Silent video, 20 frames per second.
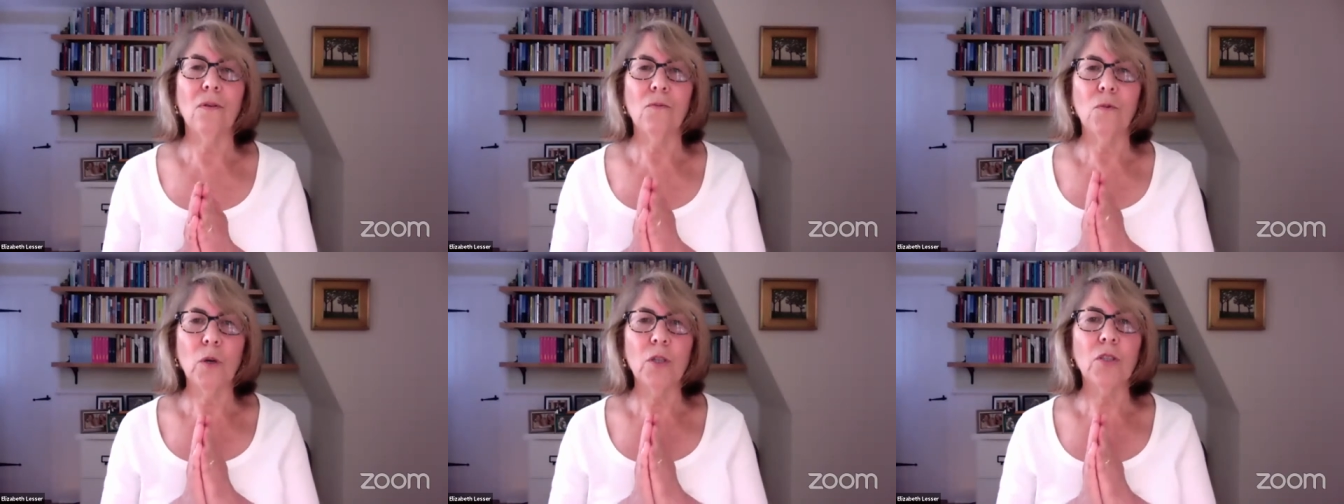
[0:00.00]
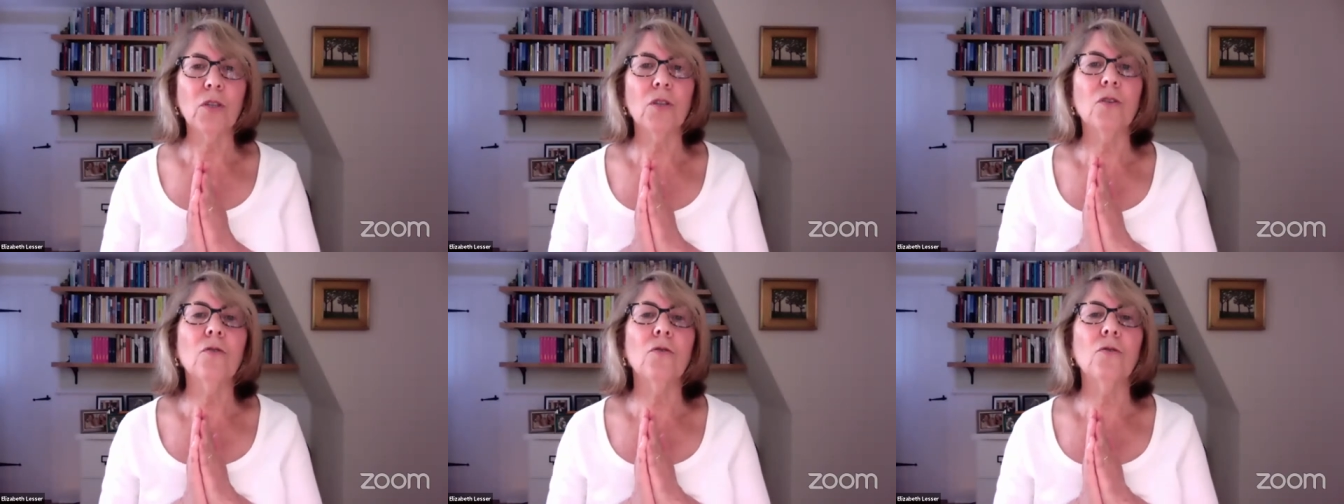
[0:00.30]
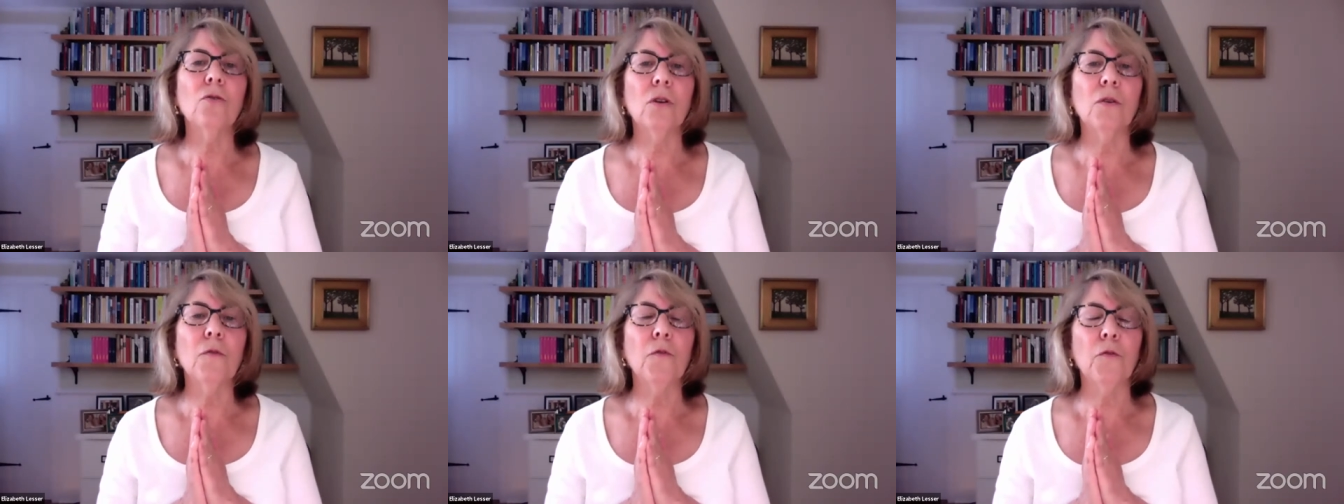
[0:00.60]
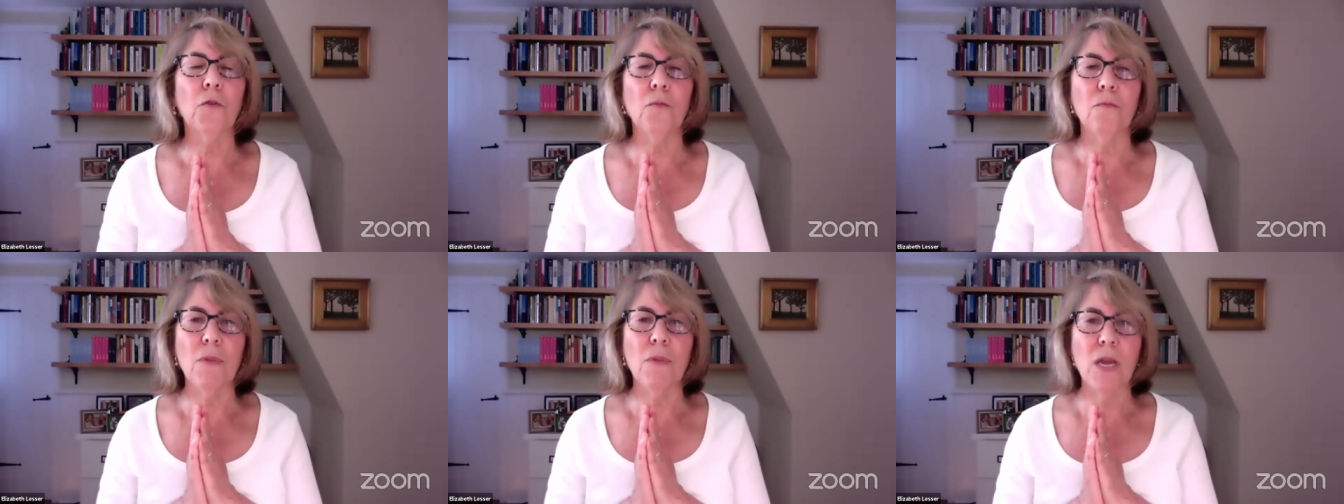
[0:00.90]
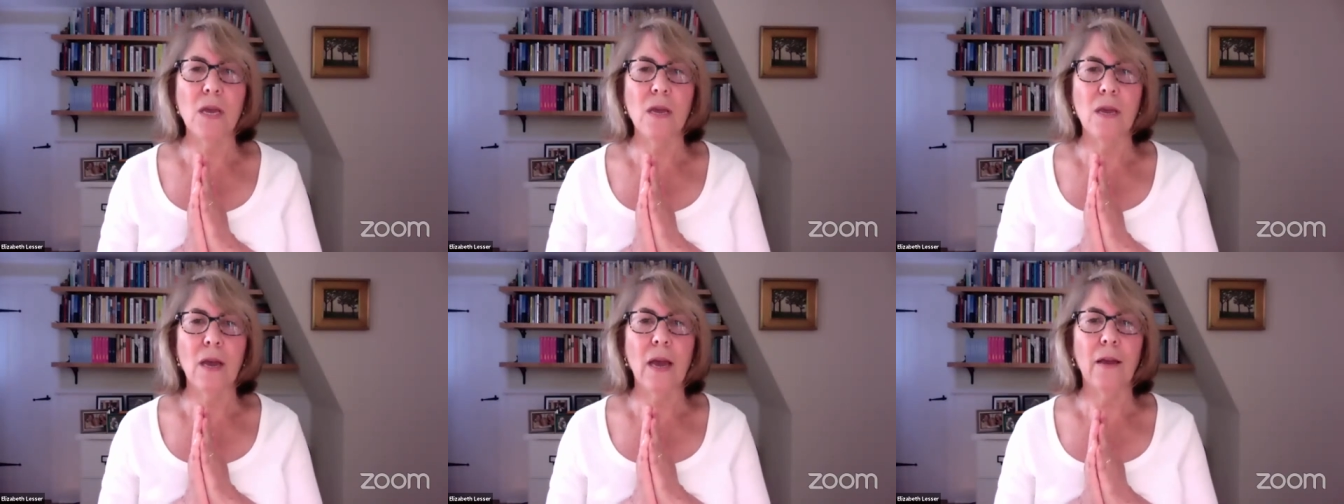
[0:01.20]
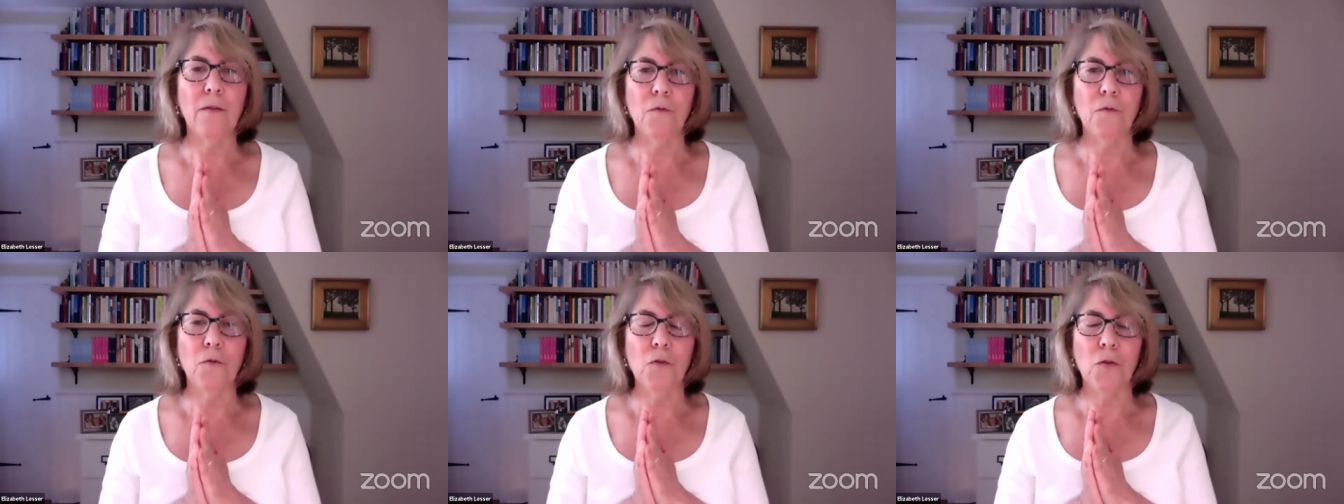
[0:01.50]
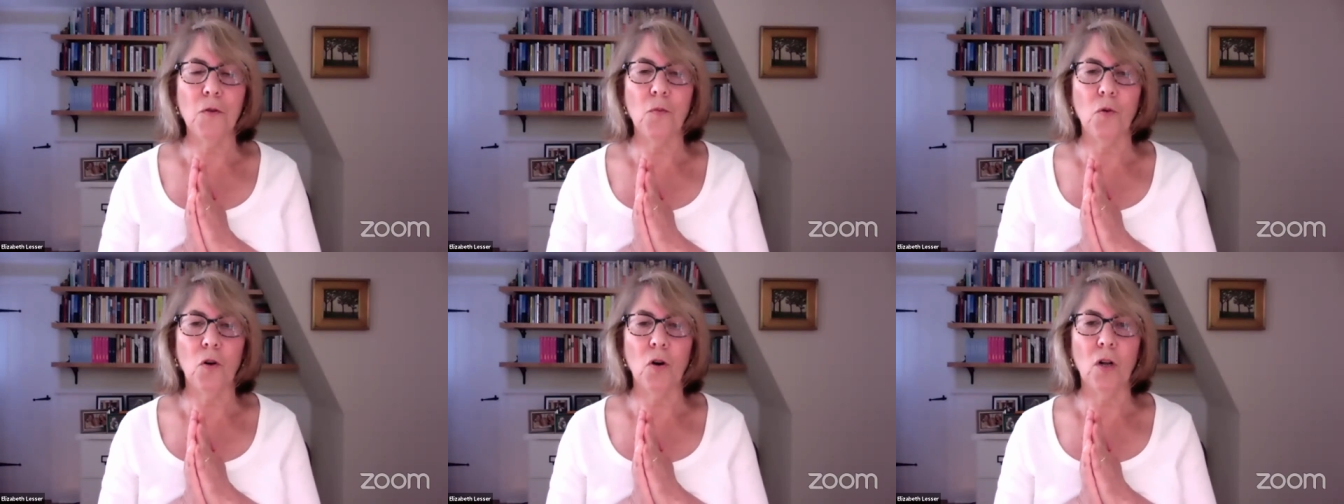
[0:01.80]
what's good for me and for
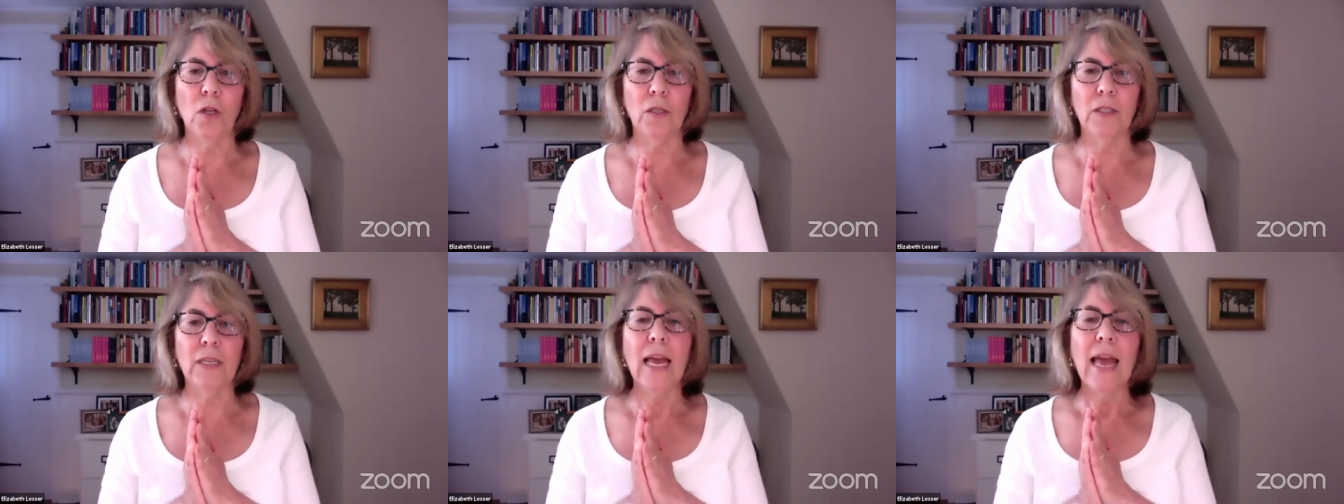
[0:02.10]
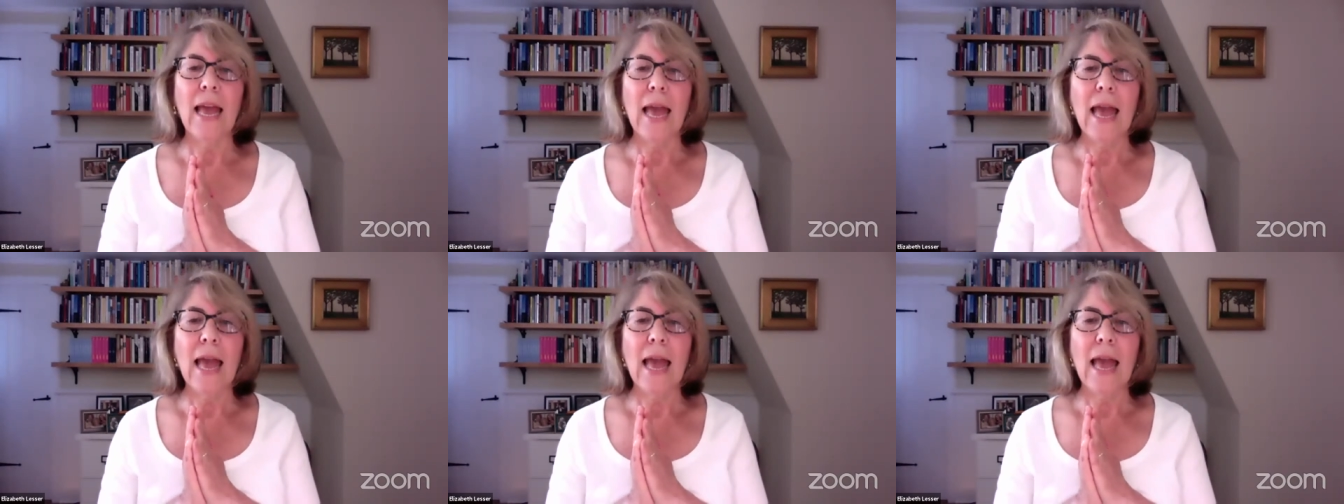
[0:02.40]
the world.